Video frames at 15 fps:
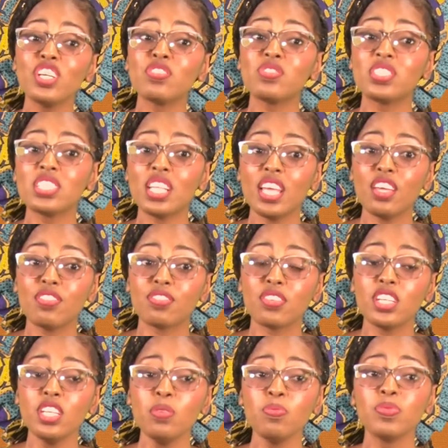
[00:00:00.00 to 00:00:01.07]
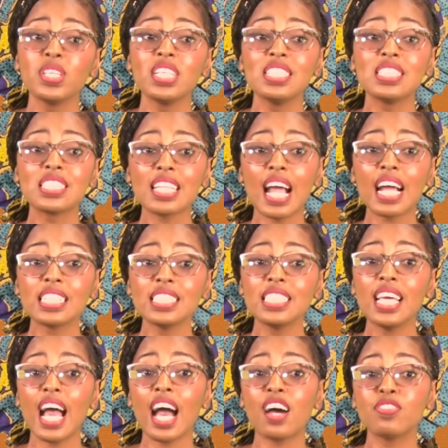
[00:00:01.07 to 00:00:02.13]
of slavery started
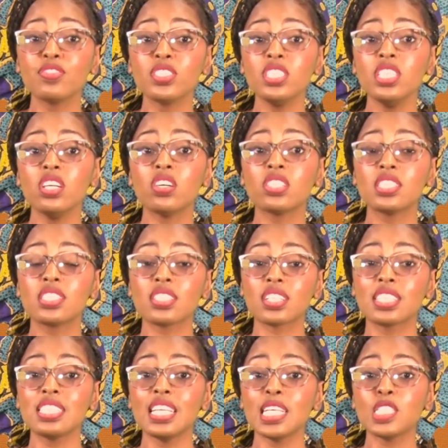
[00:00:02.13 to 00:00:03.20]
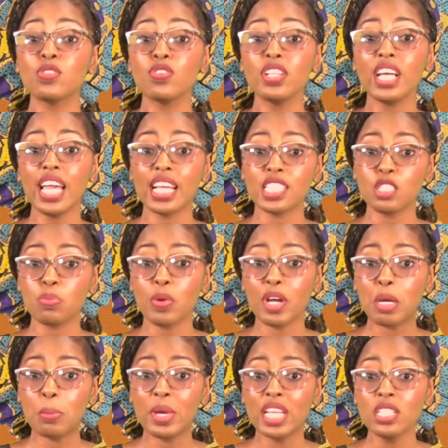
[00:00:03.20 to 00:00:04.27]
after the unsuccessful
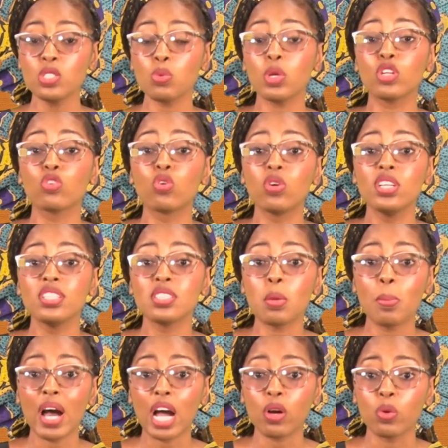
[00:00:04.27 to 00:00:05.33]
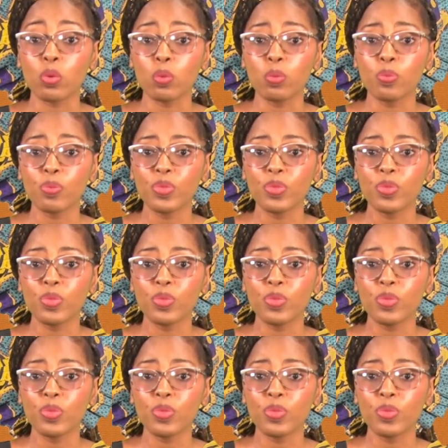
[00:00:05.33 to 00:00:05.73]
experiments with growing tobacco.